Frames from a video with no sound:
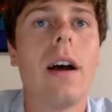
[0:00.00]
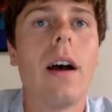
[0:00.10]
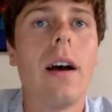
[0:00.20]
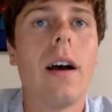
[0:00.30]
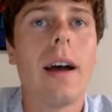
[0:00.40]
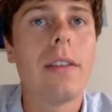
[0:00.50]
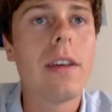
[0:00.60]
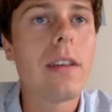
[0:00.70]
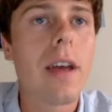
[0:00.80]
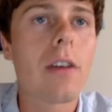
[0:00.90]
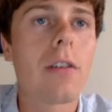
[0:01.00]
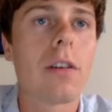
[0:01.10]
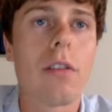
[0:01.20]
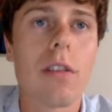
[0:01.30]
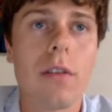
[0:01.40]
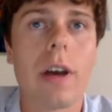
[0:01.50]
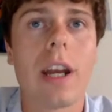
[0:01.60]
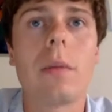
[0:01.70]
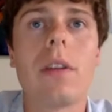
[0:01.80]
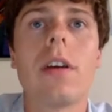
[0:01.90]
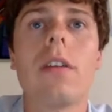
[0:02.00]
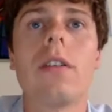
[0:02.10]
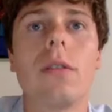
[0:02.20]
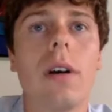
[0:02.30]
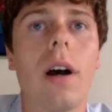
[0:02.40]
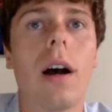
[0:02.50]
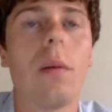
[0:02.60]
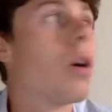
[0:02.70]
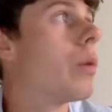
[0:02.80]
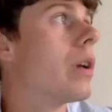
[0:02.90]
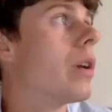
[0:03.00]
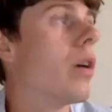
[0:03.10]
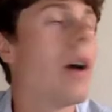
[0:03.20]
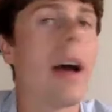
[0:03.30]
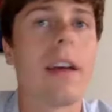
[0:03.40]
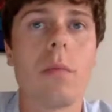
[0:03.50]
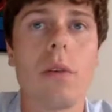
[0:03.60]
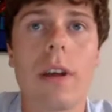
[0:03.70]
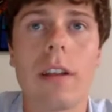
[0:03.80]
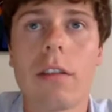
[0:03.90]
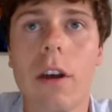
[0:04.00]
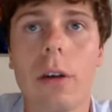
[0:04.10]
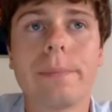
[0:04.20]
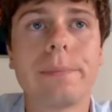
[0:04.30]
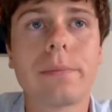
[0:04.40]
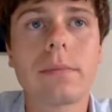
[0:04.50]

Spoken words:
And these aggregates of organic material are what we know as marine snow.